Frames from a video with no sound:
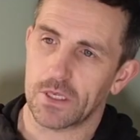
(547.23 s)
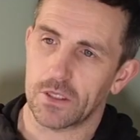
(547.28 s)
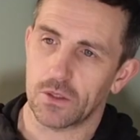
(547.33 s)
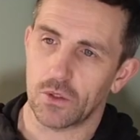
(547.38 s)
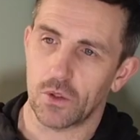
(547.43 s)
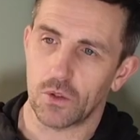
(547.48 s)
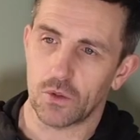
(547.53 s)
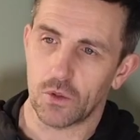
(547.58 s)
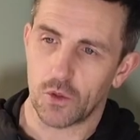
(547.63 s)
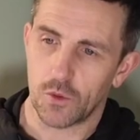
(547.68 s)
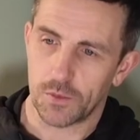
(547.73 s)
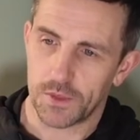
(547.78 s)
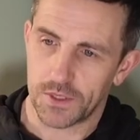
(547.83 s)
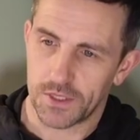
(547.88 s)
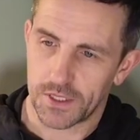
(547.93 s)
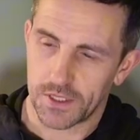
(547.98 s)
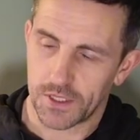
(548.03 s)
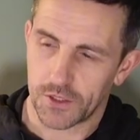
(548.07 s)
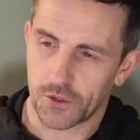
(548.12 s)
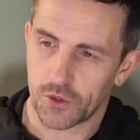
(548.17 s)
Loch
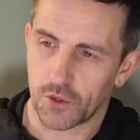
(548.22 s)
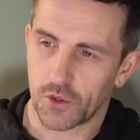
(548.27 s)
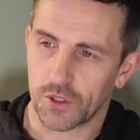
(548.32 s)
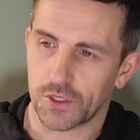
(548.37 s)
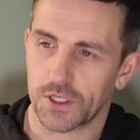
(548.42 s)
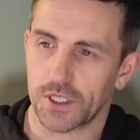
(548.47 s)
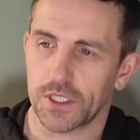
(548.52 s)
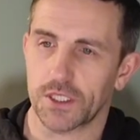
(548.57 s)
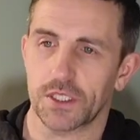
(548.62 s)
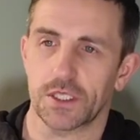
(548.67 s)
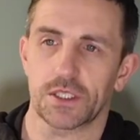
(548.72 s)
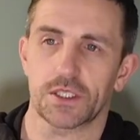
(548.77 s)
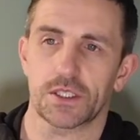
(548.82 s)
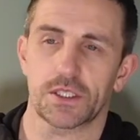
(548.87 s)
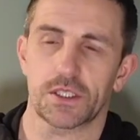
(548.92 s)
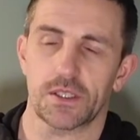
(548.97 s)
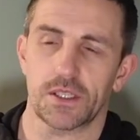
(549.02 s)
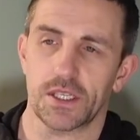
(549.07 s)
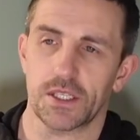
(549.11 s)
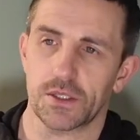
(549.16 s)
Lomond in the
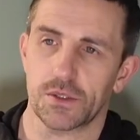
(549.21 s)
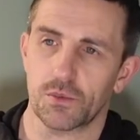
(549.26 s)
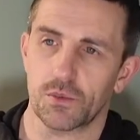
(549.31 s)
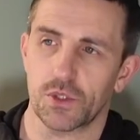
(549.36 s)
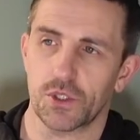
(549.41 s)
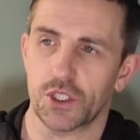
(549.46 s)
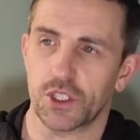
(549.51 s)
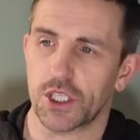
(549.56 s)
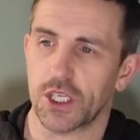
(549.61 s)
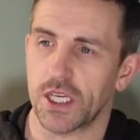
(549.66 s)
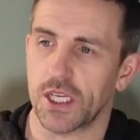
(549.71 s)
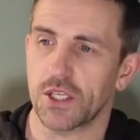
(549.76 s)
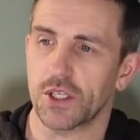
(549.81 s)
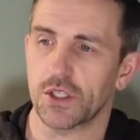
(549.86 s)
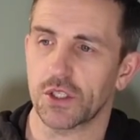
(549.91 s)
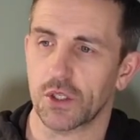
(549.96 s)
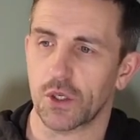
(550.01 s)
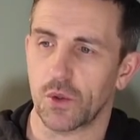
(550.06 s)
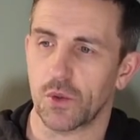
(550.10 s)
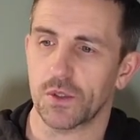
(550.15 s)
Trossachs. This was
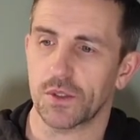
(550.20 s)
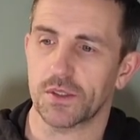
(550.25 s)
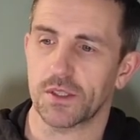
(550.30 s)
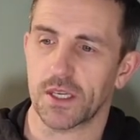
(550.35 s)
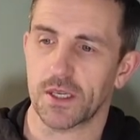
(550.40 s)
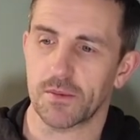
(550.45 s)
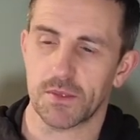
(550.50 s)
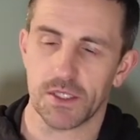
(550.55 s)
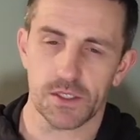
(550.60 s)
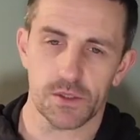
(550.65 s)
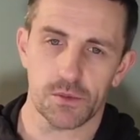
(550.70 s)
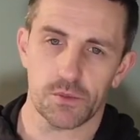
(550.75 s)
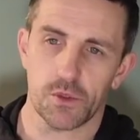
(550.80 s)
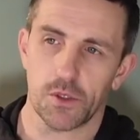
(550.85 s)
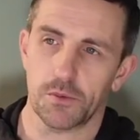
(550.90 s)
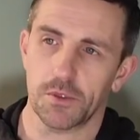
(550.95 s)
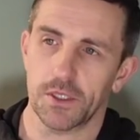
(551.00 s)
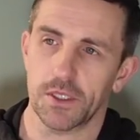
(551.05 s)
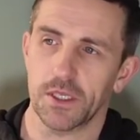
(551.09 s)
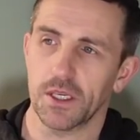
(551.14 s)
changing all the time. This is
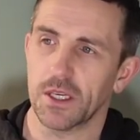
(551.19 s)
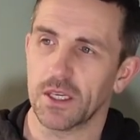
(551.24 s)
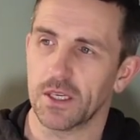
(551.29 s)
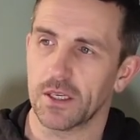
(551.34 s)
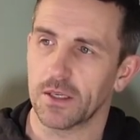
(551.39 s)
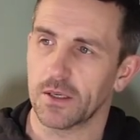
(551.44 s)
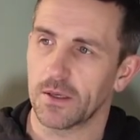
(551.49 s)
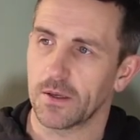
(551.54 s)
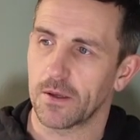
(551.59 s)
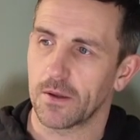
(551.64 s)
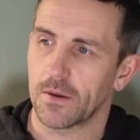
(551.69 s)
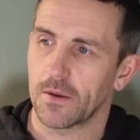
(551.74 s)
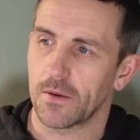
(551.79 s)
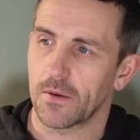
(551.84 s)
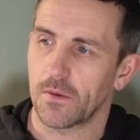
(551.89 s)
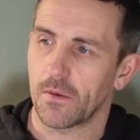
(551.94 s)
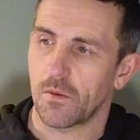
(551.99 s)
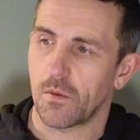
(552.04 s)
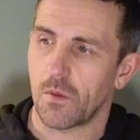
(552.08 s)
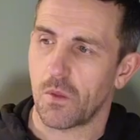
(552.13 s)
probably
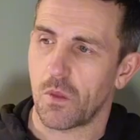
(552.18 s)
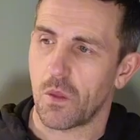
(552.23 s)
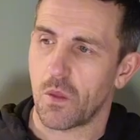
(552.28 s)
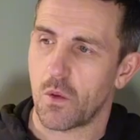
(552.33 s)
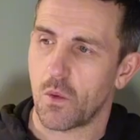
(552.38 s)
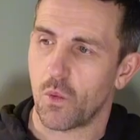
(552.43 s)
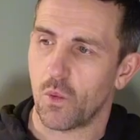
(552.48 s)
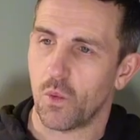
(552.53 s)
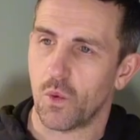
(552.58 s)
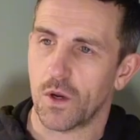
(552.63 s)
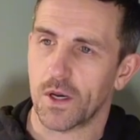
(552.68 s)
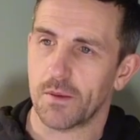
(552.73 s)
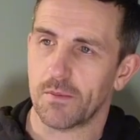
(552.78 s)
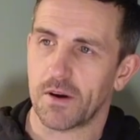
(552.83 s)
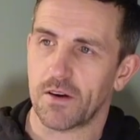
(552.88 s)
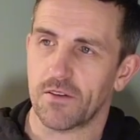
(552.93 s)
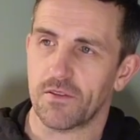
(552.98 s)
one of my